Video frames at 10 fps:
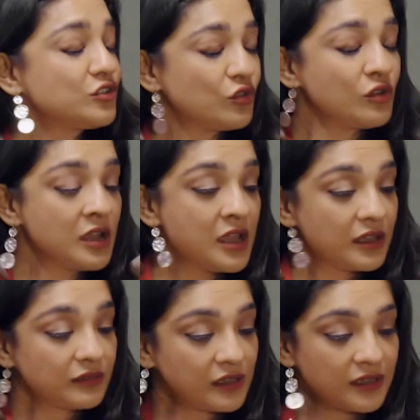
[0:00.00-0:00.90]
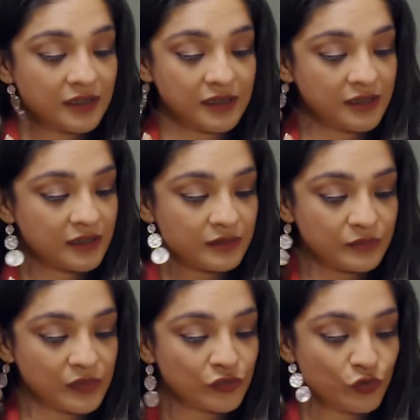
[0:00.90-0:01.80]
so
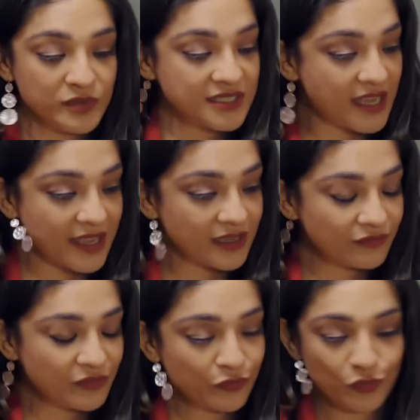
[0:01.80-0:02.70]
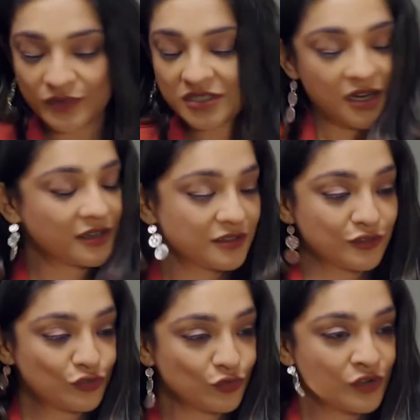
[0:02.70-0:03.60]
you were saying before we started
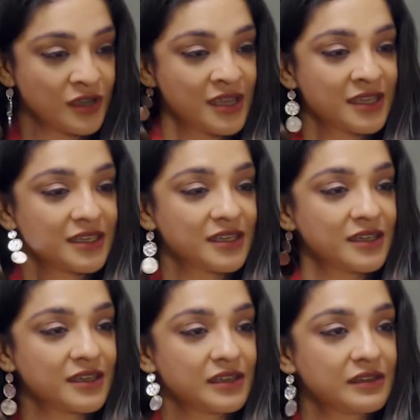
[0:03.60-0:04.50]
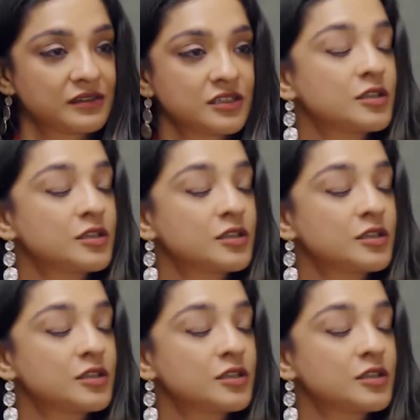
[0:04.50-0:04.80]
the show, the